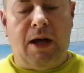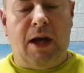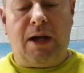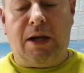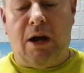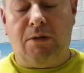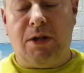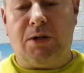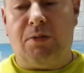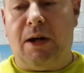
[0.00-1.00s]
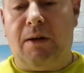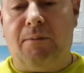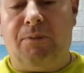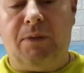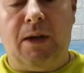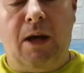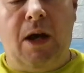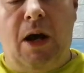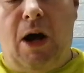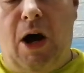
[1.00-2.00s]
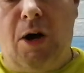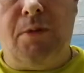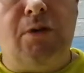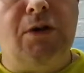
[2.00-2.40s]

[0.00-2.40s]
and go this way. I hope you